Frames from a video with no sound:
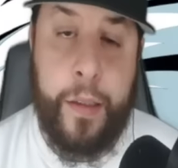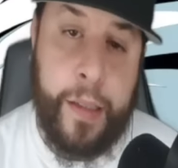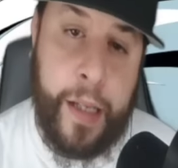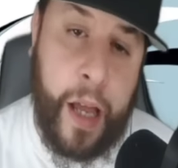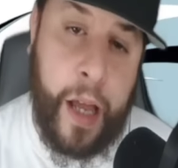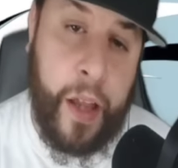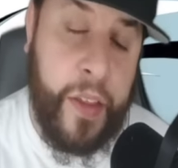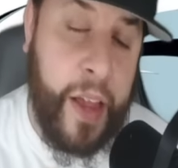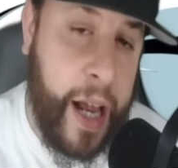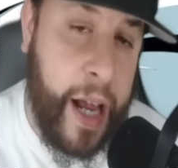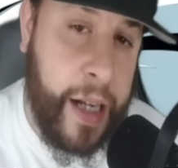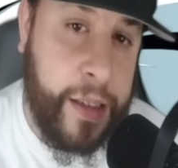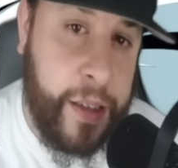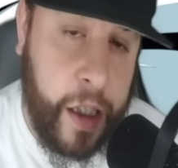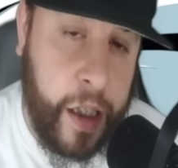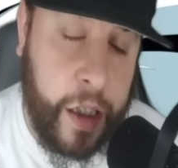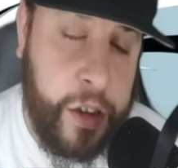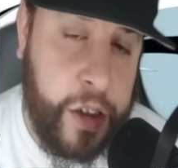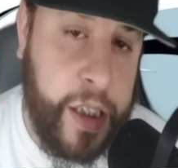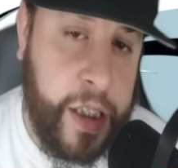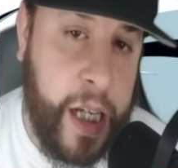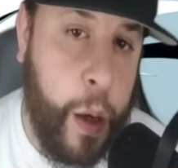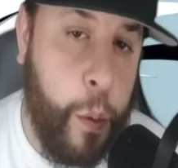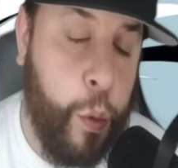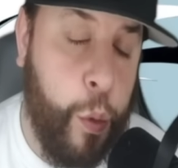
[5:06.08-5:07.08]
Now, that
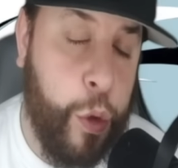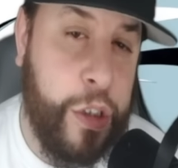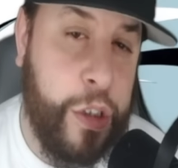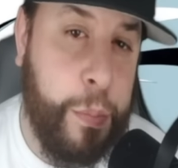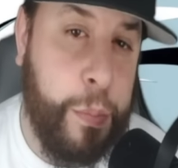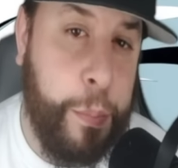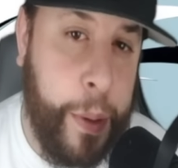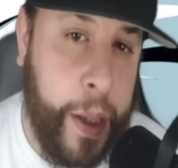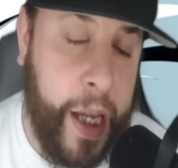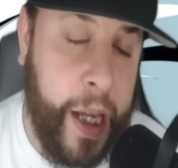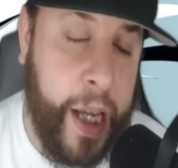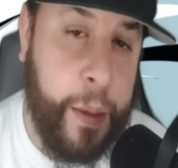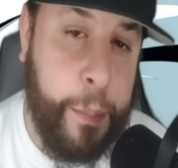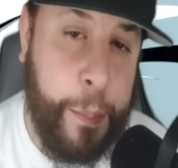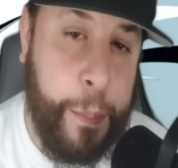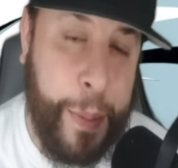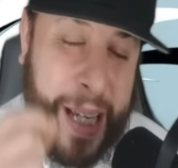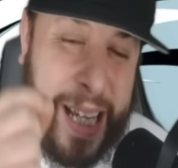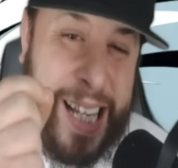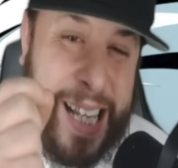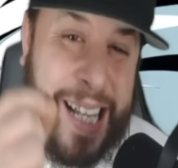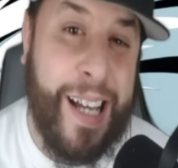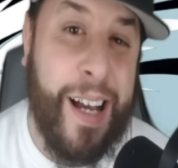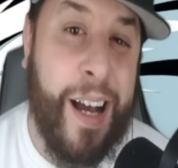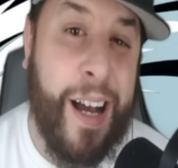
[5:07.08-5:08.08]
touchdown was big
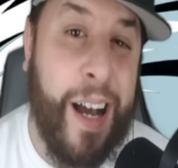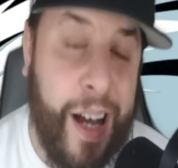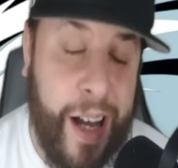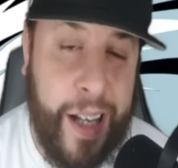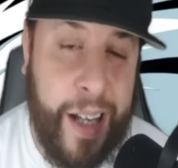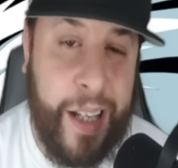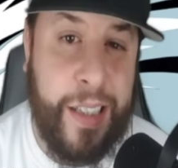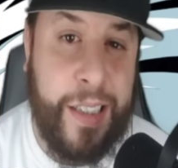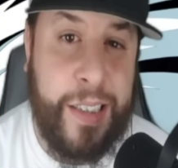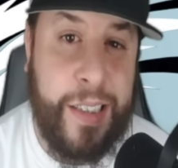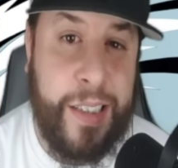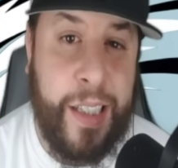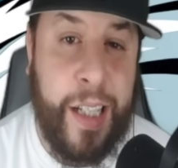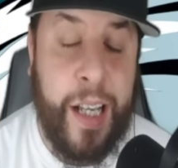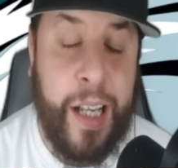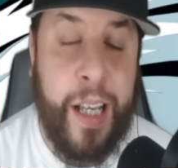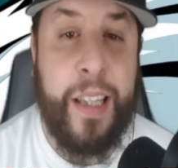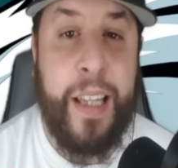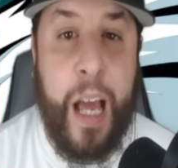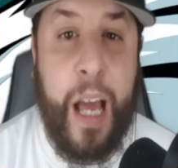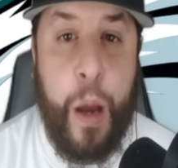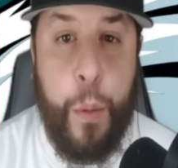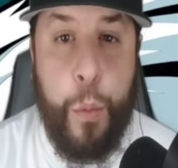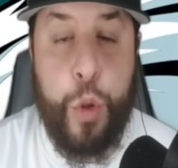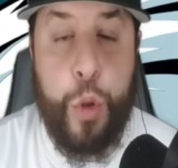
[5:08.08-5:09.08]
because
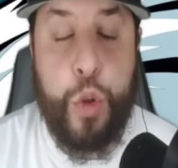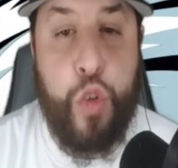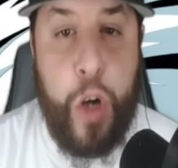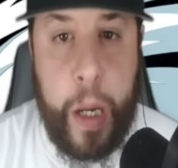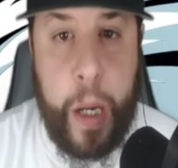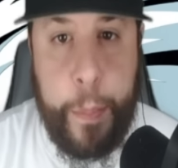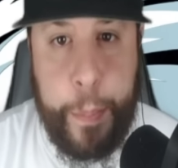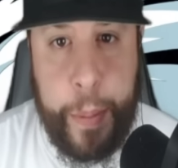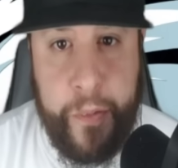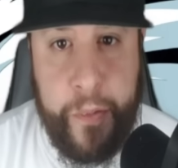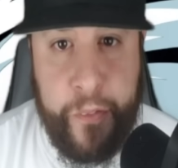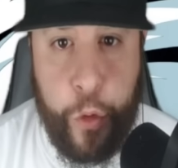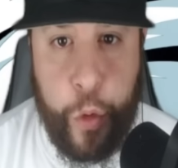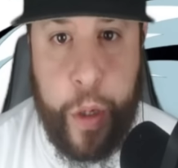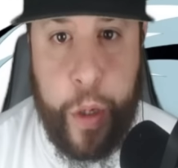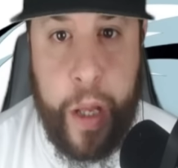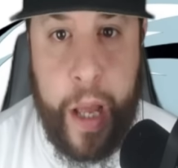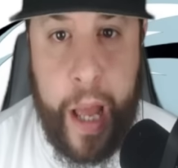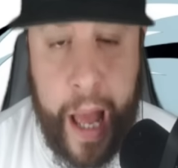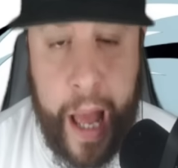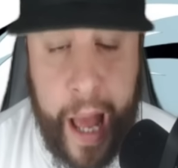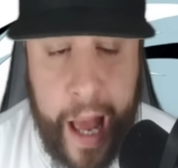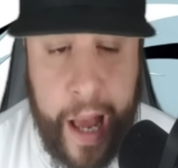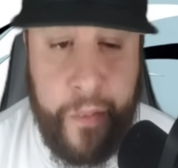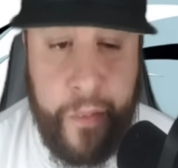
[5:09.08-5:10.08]
that was right before the
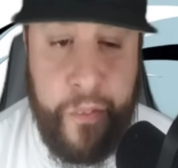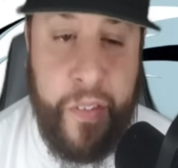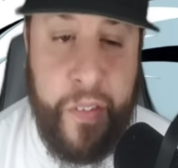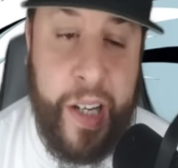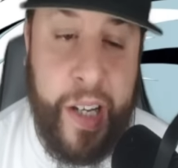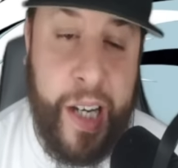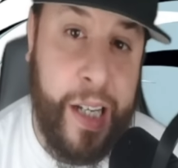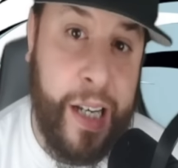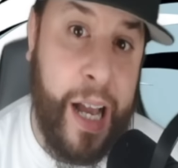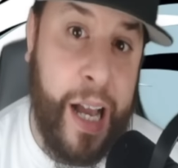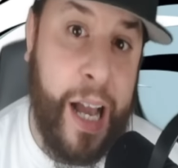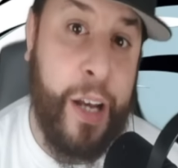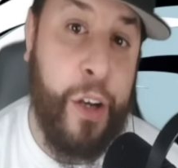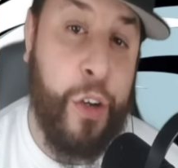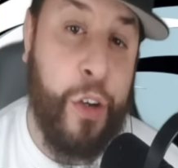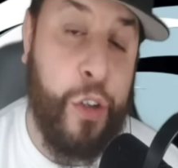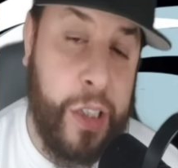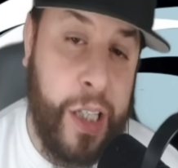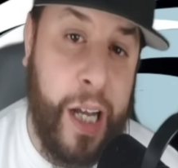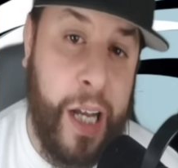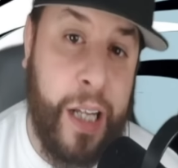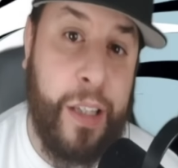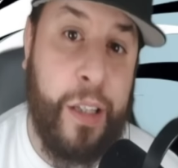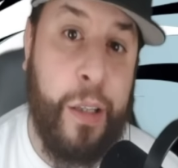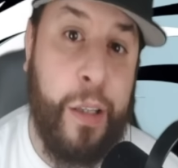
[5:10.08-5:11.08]
half, and the Niners
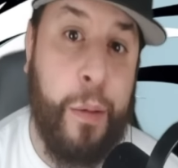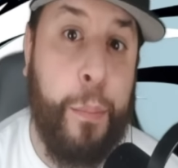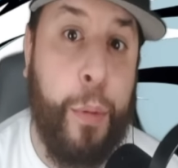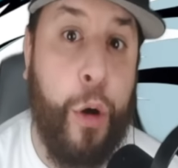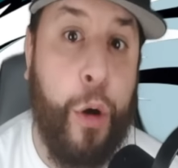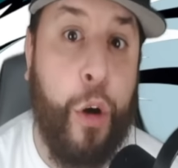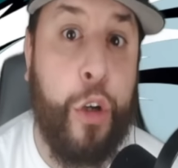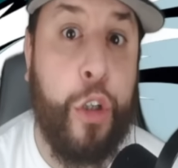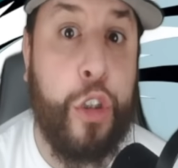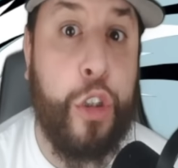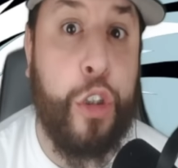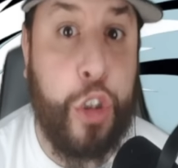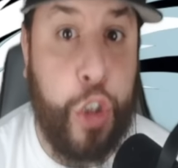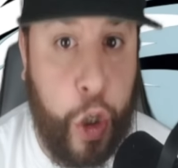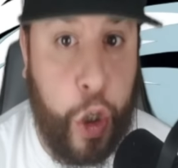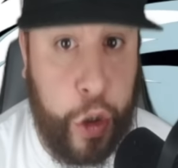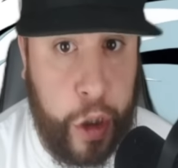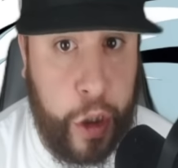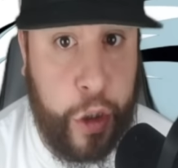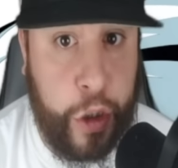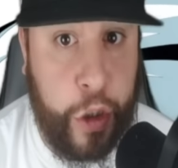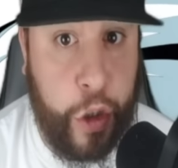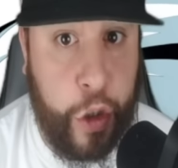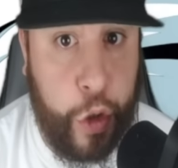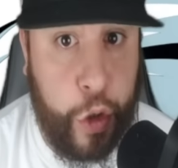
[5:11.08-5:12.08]
got the ball to start the
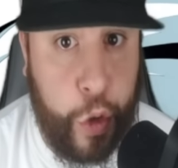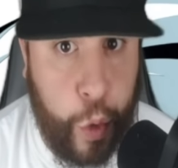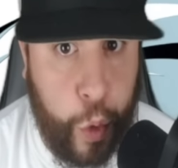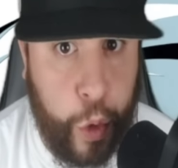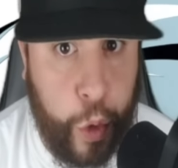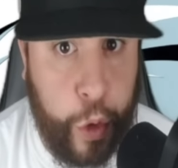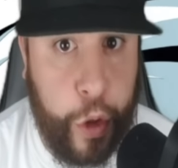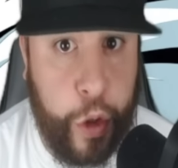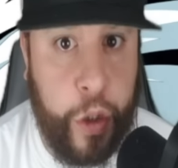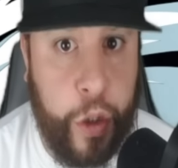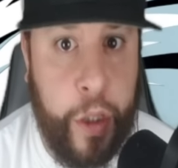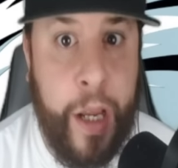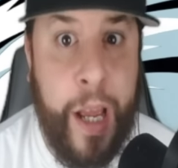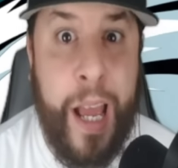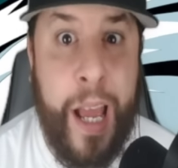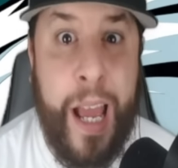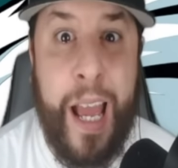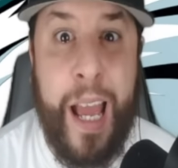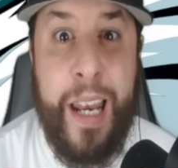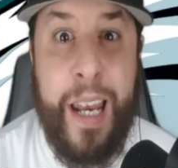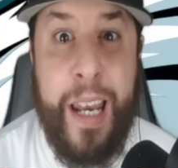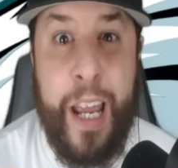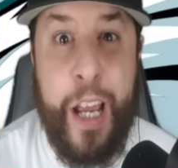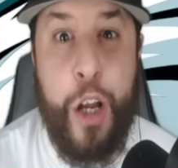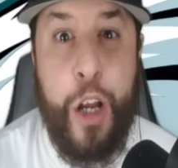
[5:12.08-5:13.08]
third quarter,
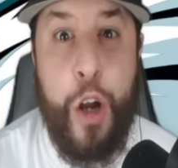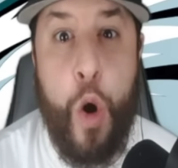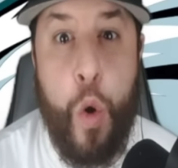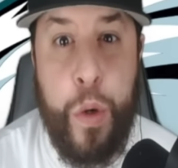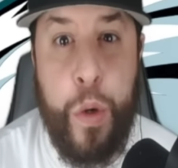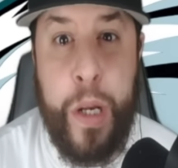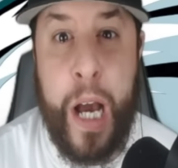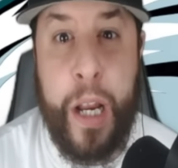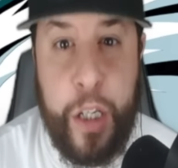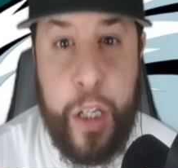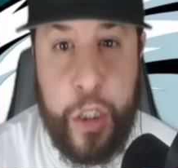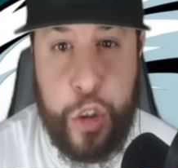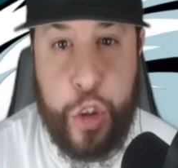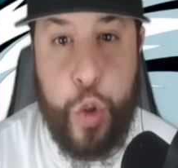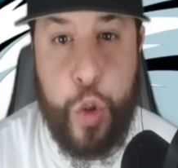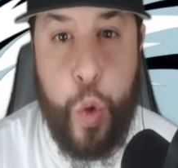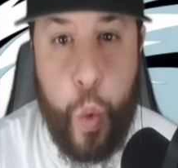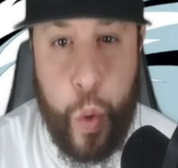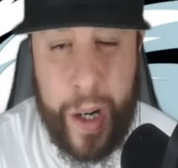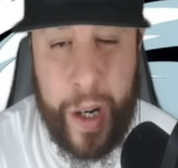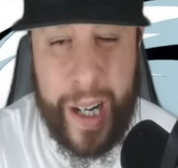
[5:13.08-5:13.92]
and they go down and score